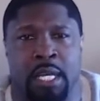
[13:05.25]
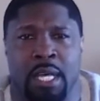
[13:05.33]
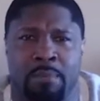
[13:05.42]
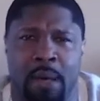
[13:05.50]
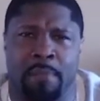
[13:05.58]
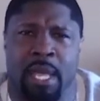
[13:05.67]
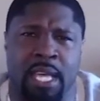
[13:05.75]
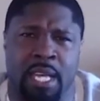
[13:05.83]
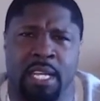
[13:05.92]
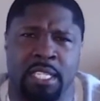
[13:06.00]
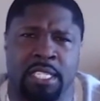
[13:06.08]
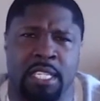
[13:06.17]
Am I making
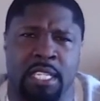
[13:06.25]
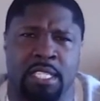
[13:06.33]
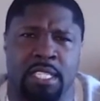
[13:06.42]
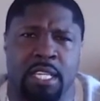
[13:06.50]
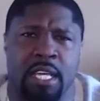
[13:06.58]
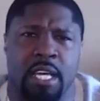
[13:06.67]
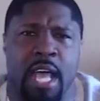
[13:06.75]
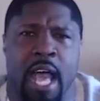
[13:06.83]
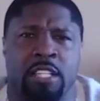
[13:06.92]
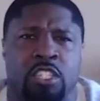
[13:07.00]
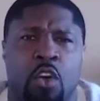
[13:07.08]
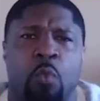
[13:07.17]
any sense?
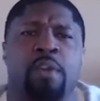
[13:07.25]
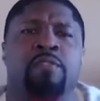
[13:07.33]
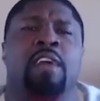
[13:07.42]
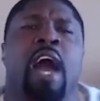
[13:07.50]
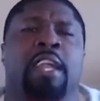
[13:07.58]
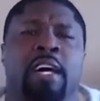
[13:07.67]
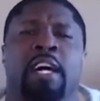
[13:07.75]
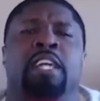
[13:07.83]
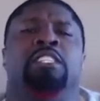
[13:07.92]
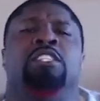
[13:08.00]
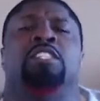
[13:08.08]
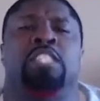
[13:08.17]
And so we've got to
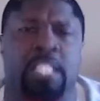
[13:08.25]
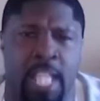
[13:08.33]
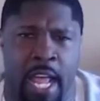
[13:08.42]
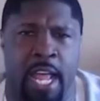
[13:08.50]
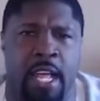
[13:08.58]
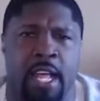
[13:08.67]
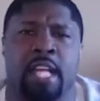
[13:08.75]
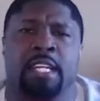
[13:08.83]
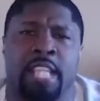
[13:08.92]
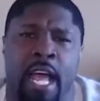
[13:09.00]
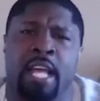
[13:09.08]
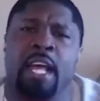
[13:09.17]
understand
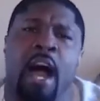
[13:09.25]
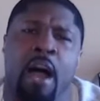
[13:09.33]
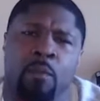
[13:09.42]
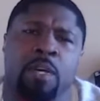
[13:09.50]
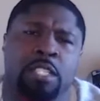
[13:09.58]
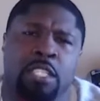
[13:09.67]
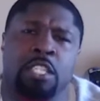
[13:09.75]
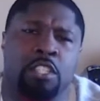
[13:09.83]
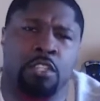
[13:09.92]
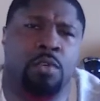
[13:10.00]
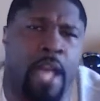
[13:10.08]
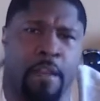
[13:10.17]
that God wants to
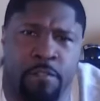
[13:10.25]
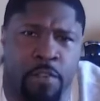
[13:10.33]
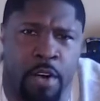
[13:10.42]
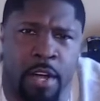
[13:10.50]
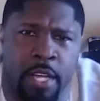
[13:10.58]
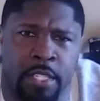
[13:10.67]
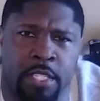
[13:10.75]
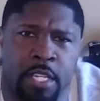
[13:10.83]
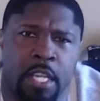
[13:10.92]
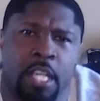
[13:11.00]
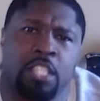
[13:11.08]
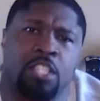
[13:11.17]
do that for us.
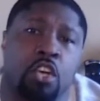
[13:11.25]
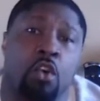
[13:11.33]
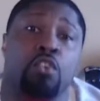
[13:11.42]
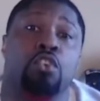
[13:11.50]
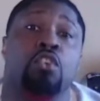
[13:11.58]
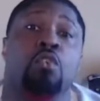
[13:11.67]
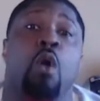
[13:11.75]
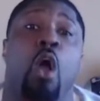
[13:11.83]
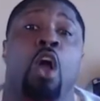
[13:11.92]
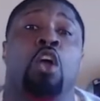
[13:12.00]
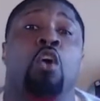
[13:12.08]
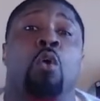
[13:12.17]
So you
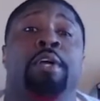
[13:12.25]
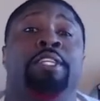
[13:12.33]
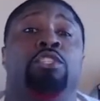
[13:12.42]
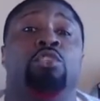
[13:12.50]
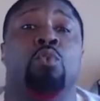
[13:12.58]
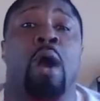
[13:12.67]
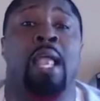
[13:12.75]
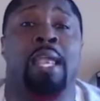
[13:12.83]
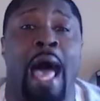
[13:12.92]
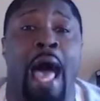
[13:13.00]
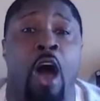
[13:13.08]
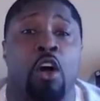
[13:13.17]
are going to
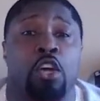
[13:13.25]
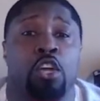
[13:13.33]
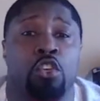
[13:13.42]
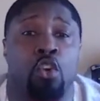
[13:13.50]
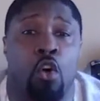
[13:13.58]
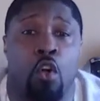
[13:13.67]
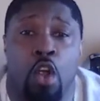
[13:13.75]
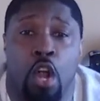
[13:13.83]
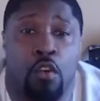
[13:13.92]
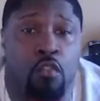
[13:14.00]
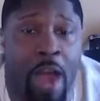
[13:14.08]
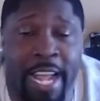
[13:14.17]
allow
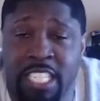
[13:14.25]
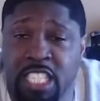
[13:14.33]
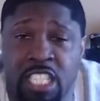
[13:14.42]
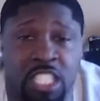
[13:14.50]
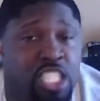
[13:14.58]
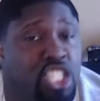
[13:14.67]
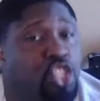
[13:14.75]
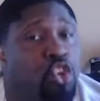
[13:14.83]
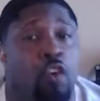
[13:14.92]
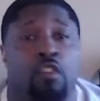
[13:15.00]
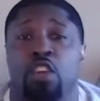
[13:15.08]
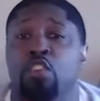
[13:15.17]
your righteousness,
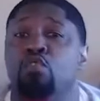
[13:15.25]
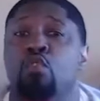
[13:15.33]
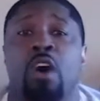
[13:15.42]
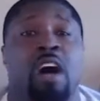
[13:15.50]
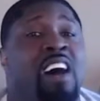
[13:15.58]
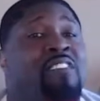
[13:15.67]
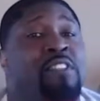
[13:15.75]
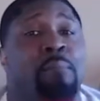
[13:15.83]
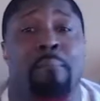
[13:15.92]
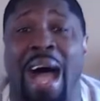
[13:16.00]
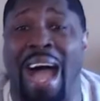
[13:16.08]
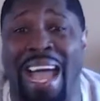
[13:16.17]
your renewal of the
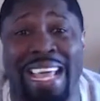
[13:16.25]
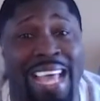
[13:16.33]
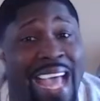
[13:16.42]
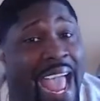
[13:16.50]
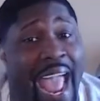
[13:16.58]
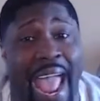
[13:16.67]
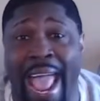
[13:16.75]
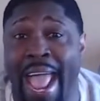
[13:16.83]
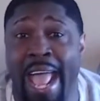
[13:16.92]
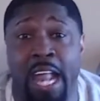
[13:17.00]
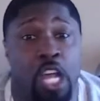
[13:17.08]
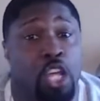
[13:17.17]
mind,
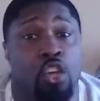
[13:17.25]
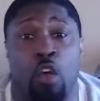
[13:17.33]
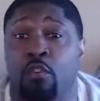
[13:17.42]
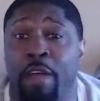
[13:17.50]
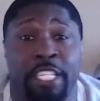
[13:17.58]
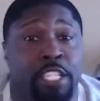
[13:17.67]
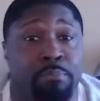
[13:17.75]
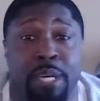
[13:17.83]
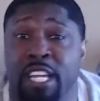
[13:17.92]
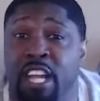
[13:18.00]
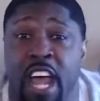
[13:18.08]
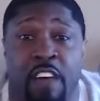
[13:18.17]
and your
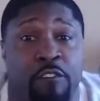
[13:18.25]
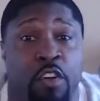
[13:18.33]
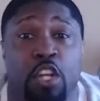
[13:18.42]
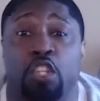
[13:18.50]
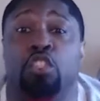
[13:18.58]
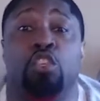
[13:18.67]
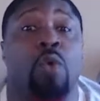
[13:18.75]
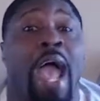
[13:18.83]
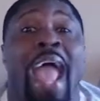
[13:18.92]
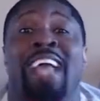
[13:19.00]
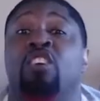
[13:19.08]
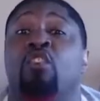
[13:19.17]
regimented effort to
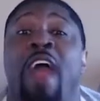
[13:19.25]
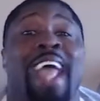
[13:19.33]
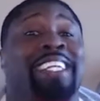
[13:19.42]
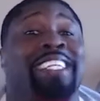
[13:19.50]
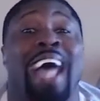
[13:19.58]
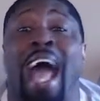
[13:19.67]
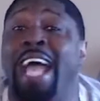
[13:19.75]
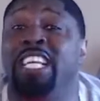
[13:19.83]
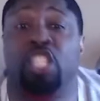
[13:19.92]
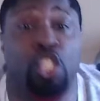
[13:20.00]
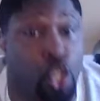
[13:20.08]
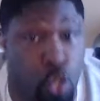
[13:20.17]

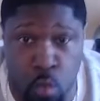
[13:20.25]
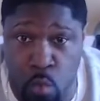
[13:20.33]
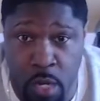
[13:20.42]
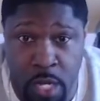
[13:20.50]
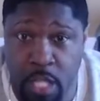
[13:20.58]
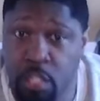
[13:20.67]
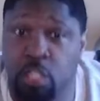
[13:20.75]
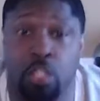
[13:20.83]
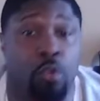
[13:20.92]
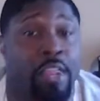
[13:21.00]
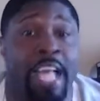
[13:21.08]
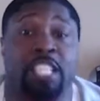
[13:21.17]
aggrandize you
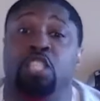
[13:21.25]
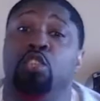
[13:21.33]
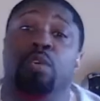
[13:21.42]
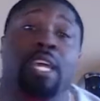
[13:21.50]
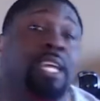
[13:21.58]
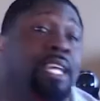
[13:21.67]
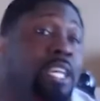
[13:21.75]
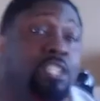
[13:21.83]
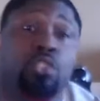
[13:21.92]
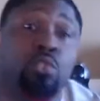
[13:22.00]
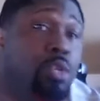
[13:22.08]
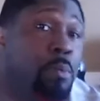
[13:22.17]
so that you can
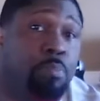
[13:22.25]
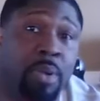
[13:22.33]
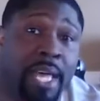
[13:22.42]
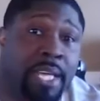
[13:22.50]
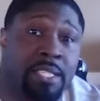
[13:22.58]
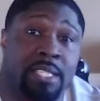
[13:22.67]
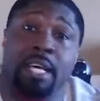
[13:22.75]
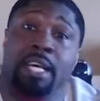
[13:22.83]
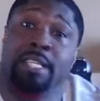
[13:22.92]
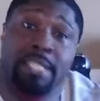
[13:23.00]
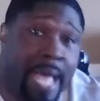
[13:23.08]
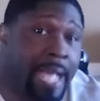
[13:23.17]
get to the place
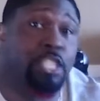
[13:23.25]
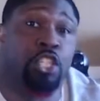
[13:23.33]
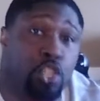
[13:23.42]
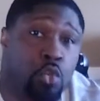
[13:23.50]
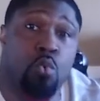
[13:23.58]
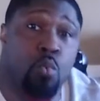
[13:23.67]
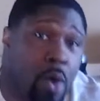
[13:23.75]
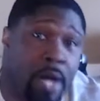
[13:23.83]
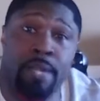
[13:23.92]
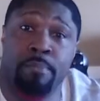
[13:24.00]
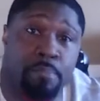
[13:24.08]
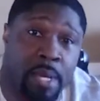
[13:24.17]
that you
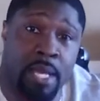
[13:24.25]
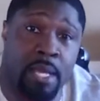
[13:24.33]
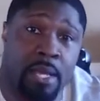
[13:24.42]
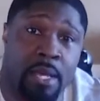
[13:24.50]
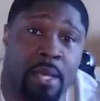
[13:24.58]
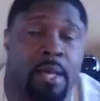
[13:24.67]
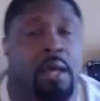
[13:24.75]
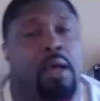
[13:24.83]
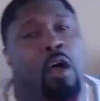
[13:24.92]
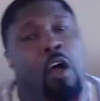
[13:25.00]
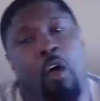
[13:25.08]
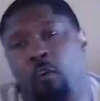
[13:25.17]
want to be.
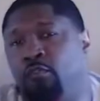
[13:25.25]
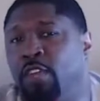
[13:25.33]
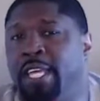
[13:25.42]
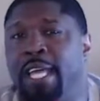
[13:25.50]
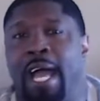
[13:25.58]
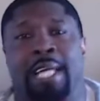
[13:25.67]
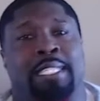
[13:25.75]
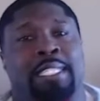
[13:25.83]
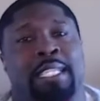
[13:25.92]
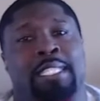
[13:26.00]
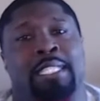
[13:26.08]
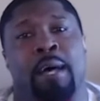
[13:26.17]
Hopefully I
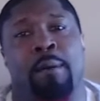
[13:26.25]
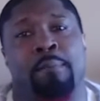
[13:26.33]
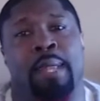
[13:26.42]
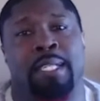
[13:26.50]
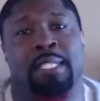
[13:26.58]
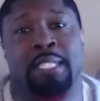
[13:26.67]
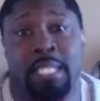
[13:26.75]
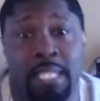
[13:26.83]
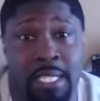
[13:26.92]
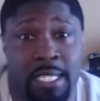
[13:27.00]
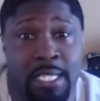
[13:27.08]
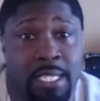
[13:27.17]
said something that's good.